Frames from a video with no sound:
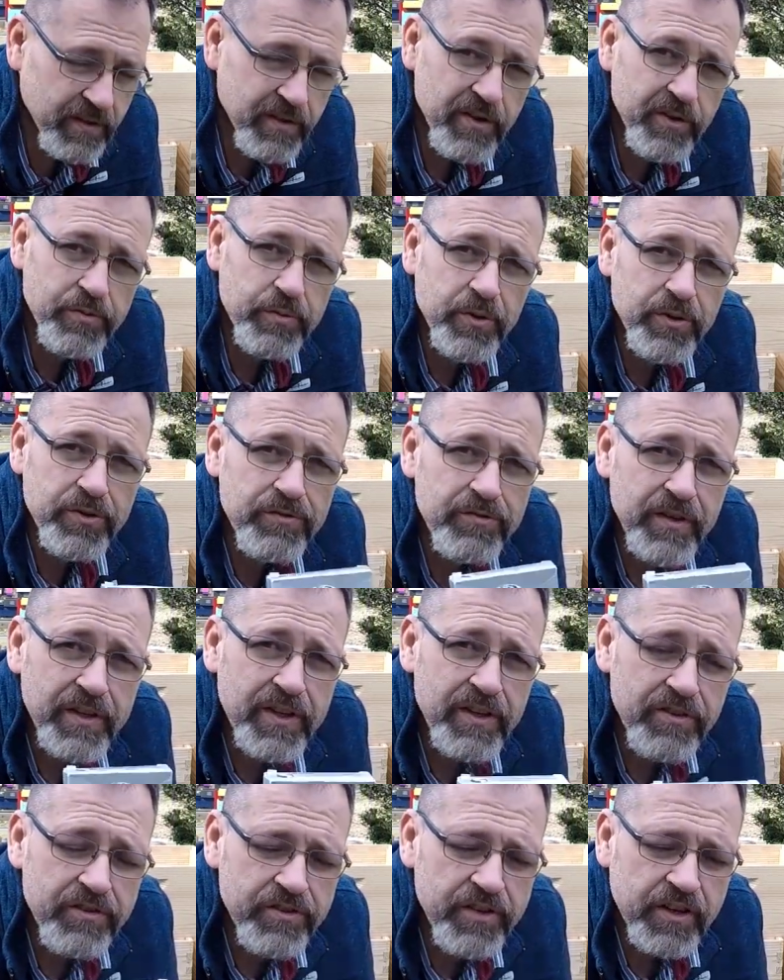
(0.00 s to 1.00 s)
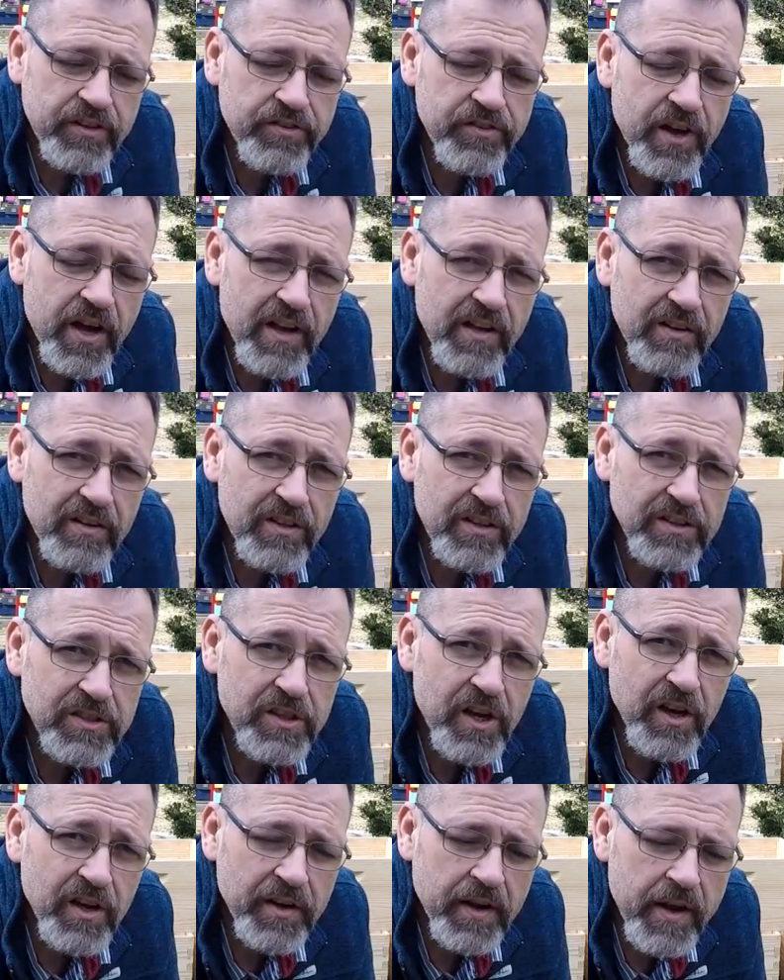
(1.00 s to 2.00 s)
this was
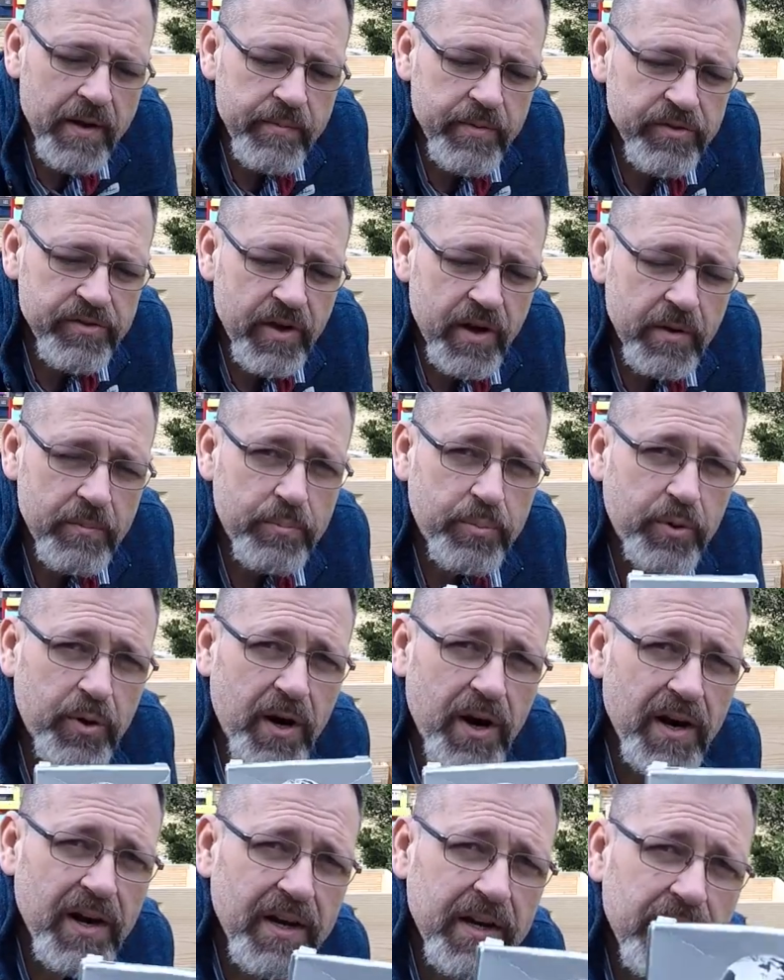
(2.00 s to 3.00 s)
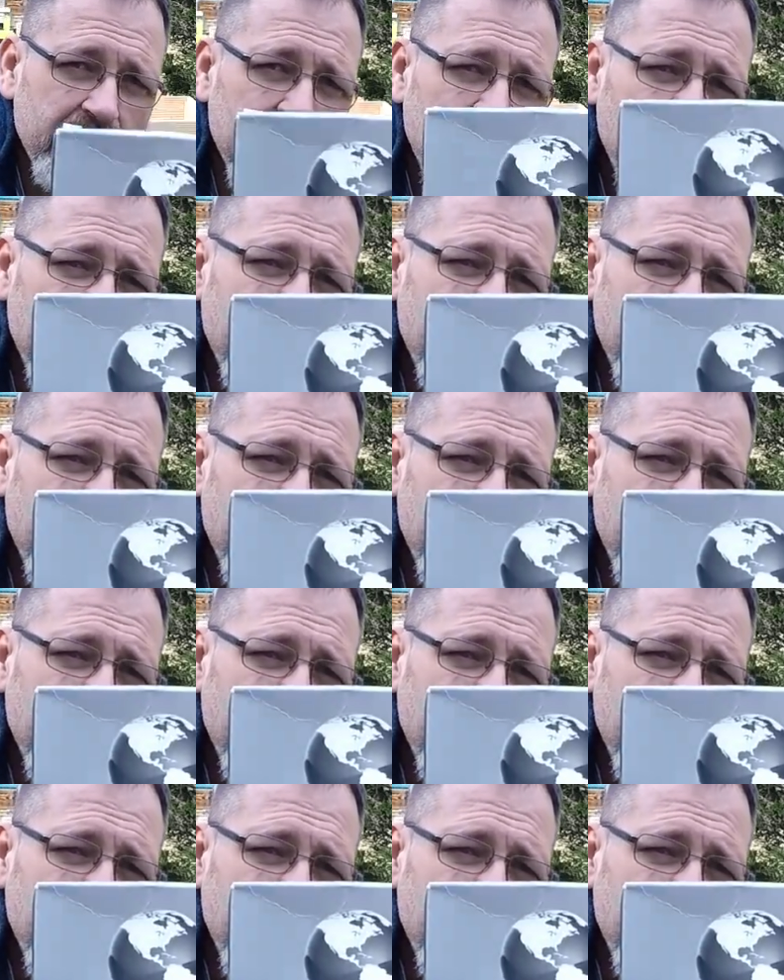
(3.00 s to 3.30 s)
$56 on Amazon Prime